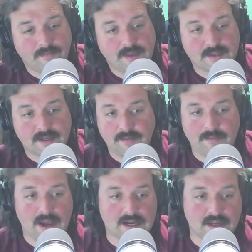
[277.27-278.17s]
is it going to
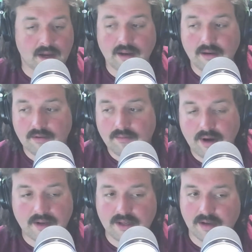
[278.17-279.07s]
be Max Duggan and
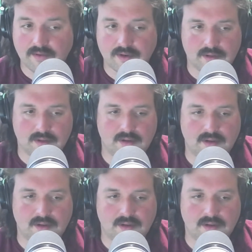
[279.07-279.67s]
Brandon Silvers?